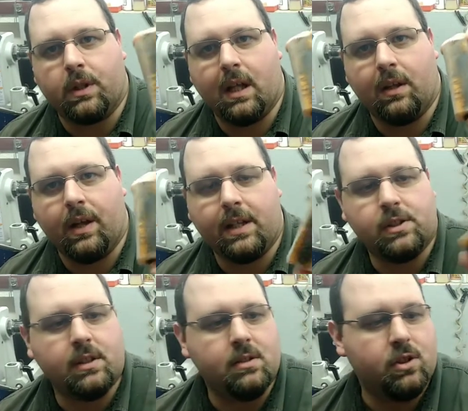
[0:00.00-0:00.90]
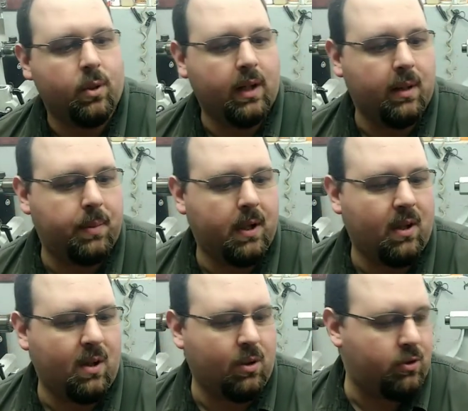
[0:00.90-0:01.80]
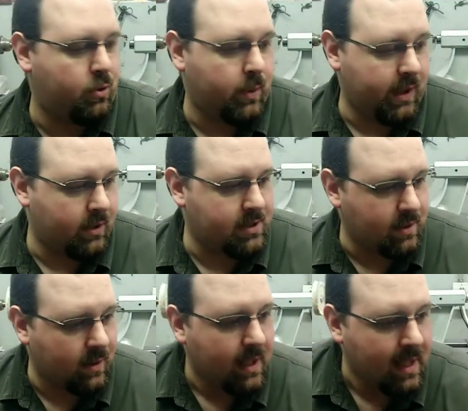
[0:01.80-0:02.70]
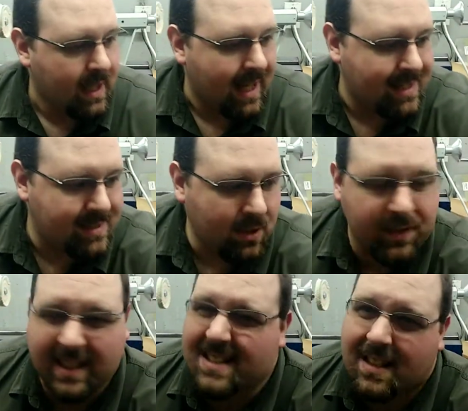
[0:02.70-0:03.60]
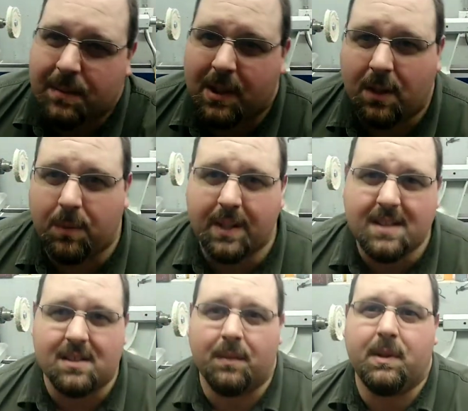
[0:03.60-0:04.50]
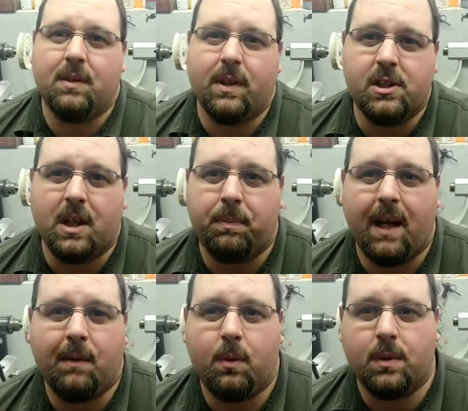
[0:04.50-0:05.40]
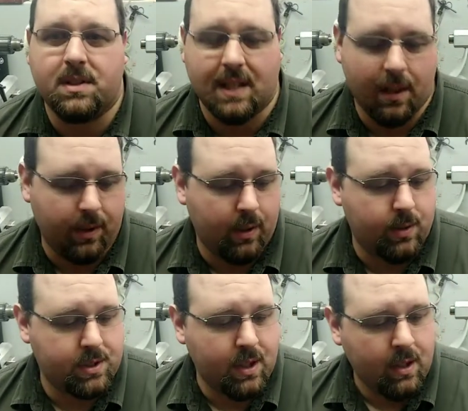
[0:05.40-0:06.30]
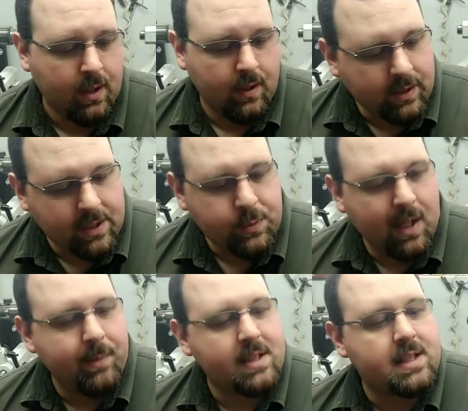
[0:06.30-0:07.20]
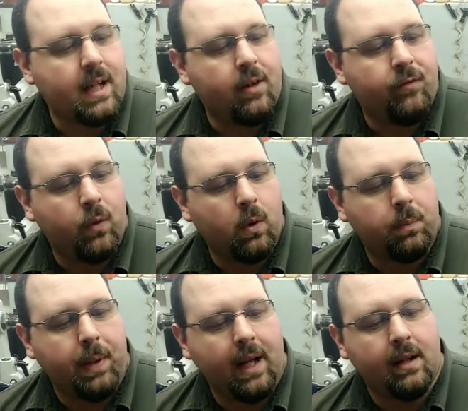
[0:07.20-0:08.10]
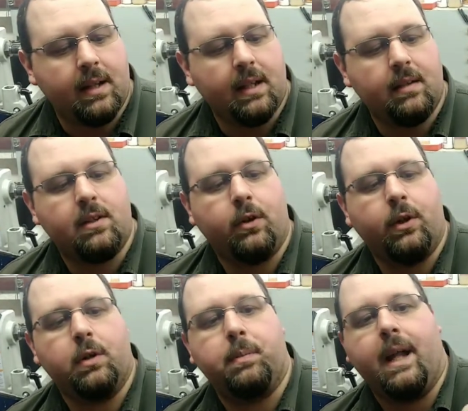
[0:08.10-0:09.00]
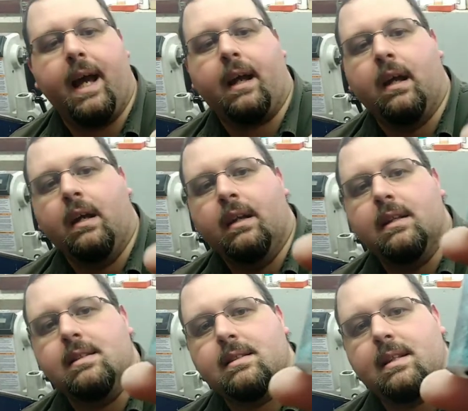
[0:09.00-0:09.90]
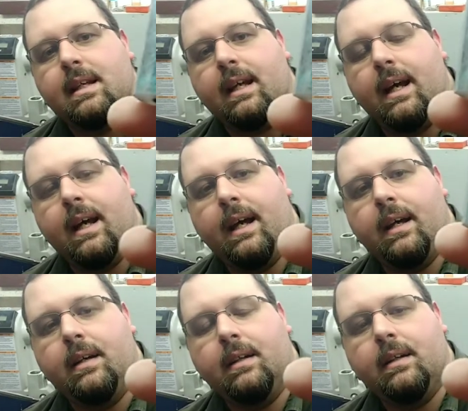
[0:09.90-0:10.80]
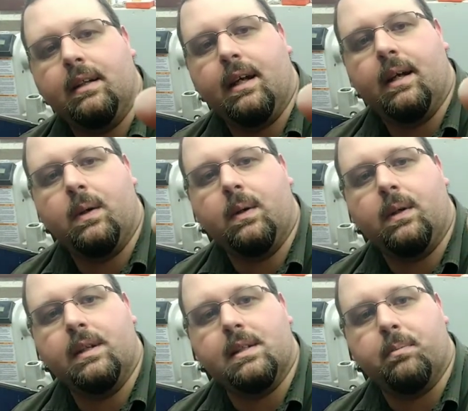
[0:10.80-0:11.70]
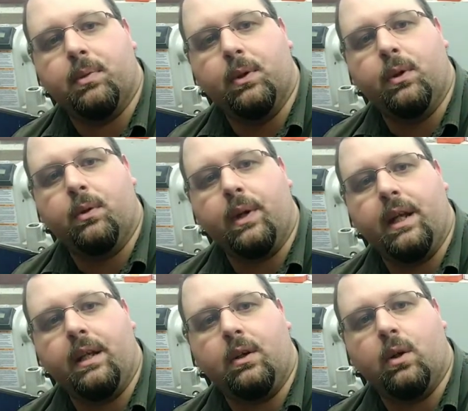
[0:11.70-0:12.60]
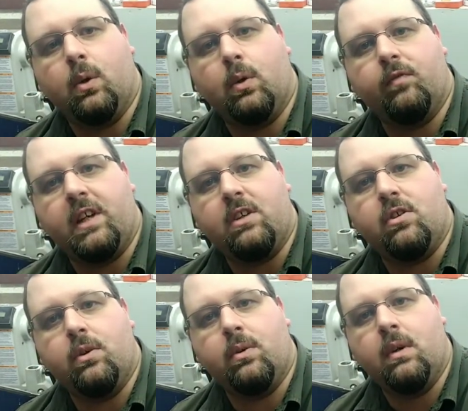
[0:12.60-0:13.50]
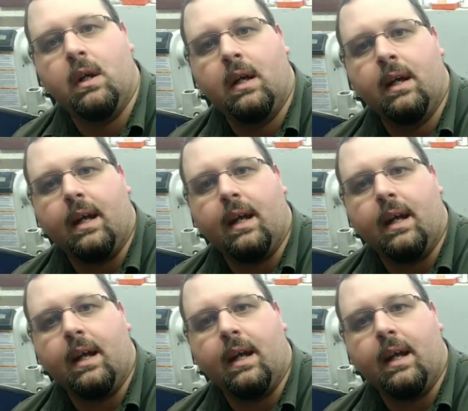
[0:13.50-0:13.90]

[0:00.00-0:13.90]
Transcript: The color actually isn't showing up all too well. So I still think that's going to be a good one. It's still going to be in the reject pile, but we'll see how it goes this one I'm excited for. Painted the interior black. This is the, uh, oh, what is it, blue-green gold V2.